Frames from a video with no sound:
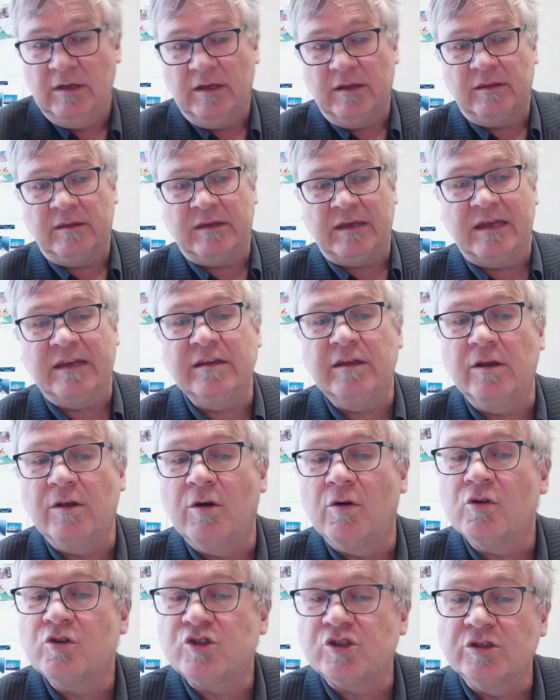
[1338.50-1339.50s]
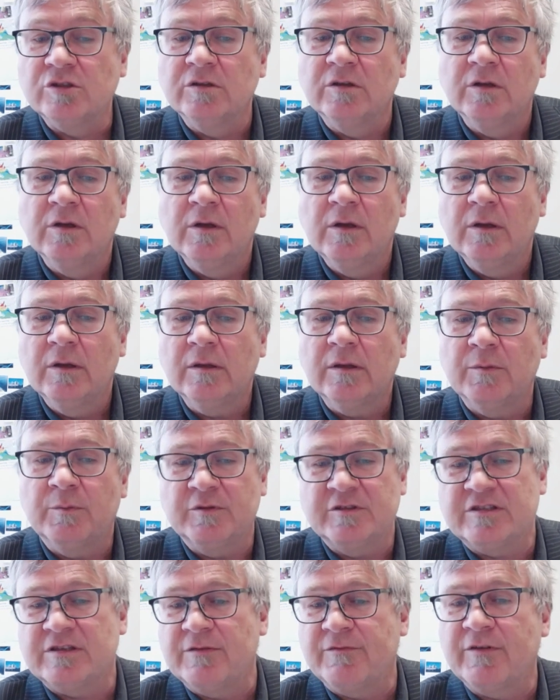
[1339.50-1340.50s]
the Indian Ocean, the
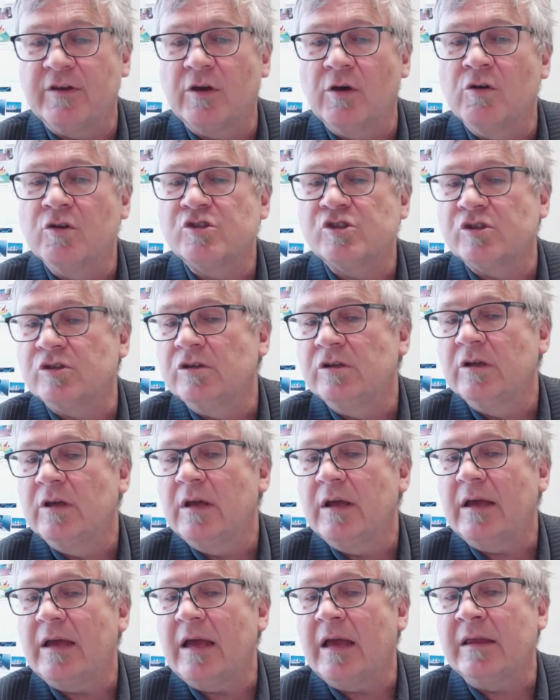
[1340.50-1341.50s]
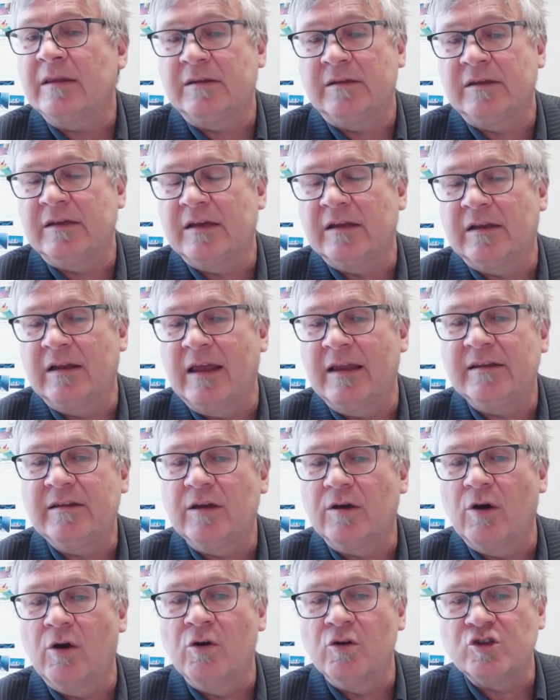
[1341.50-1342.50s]
Pacific Ocean, and the
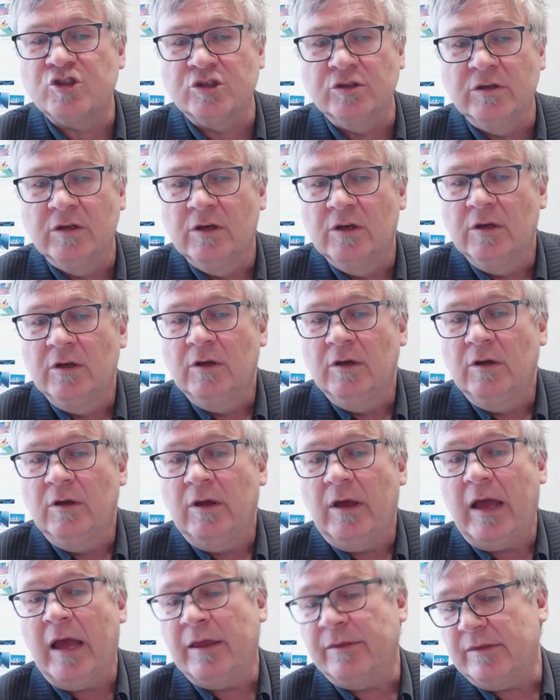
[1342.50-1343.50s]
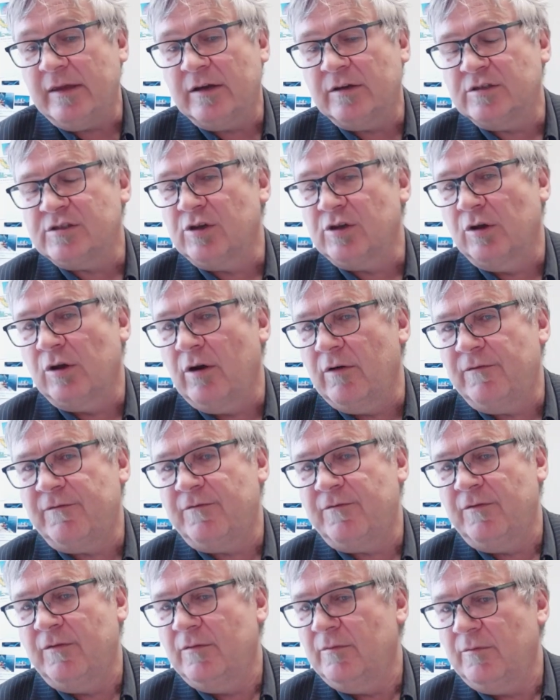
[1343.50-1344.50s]
Atlantic Ocean. And they're sort
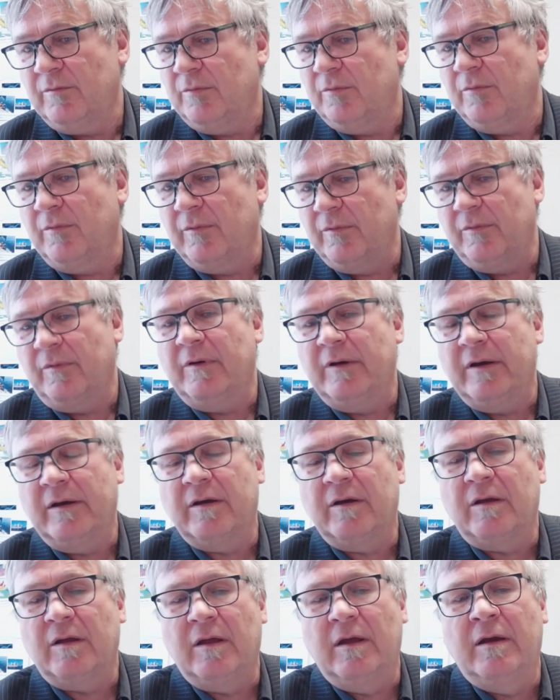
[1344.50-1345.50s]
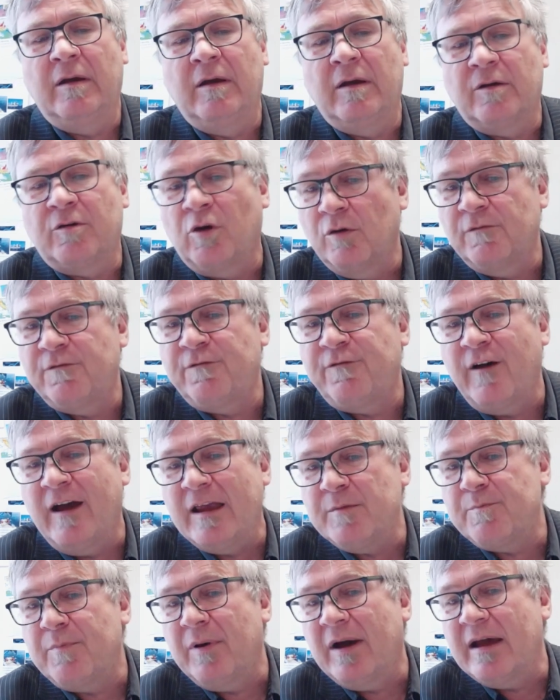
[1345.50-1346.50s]
of
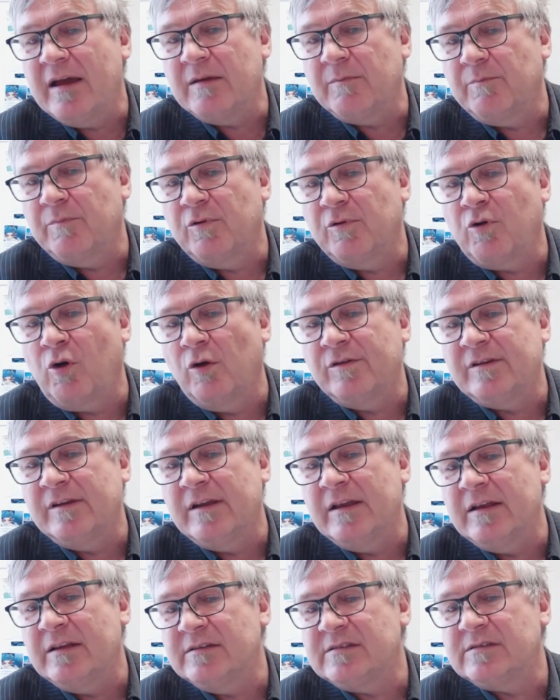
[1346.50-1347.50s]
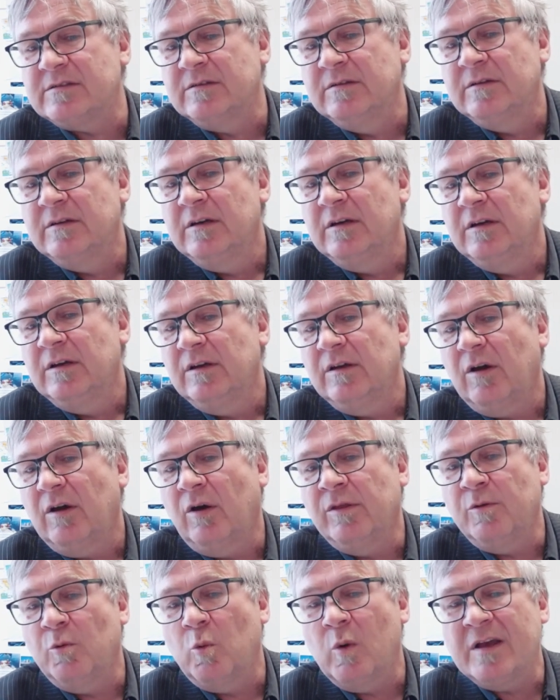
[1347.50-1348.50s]
confined by continents
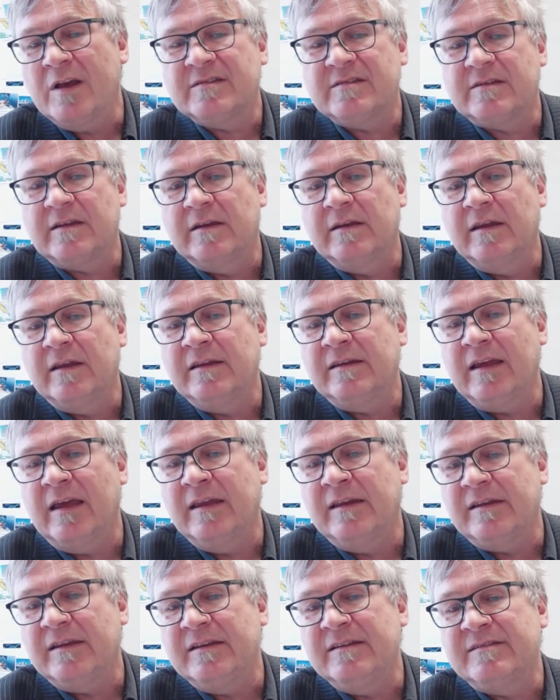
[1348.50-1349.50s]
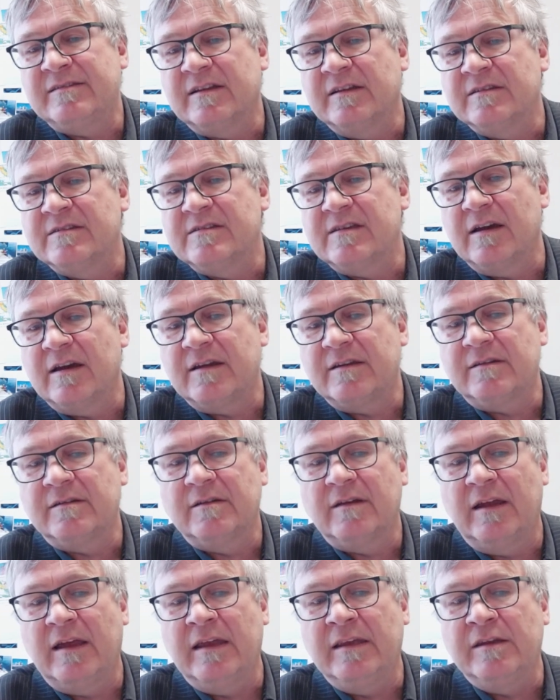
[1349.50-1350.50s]
on the western and eastern side.
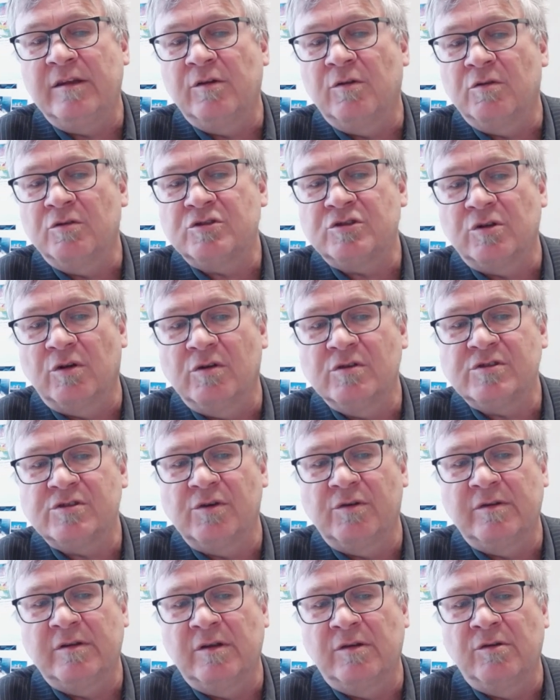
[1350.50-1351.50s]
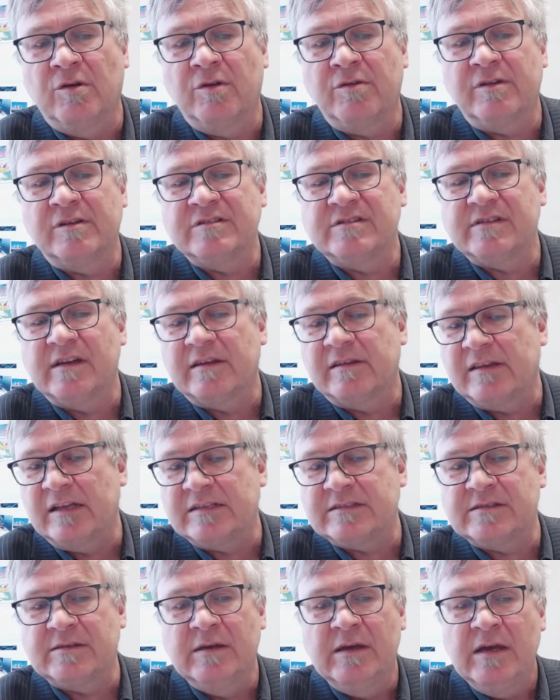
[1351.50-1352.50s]
Indian Ocean also on the northern side.
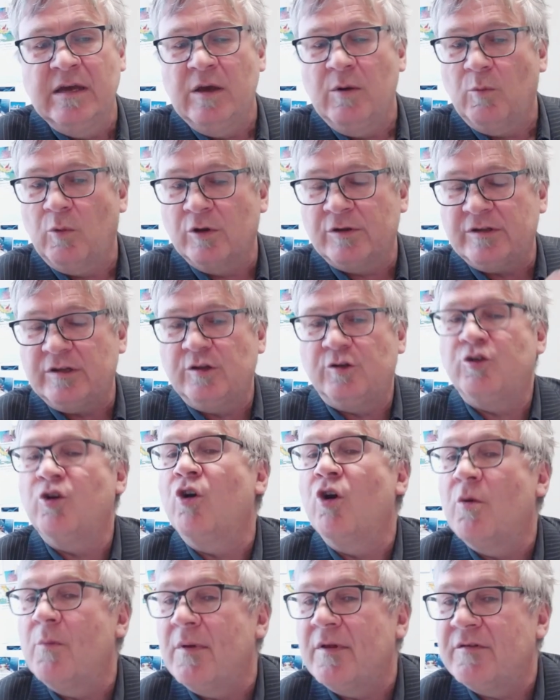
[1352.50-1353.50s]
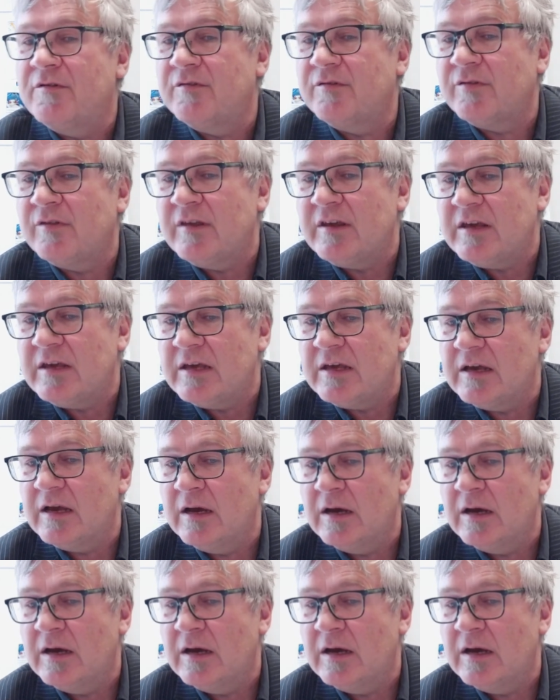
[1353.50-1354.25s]
That's what determines the